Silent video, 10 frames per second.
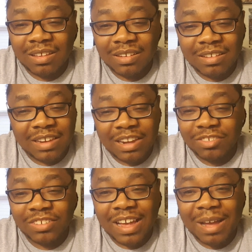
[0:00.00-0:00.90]
This need to
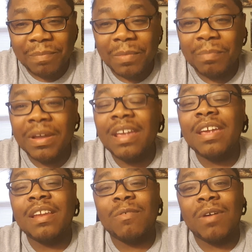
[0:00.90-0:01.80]
stop. But
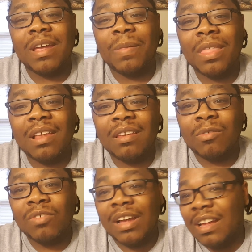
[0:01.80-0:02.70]
anyway, tell
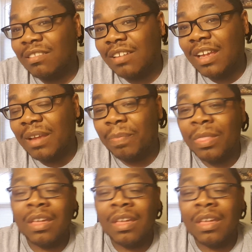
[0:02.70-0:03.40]
you guys, thank.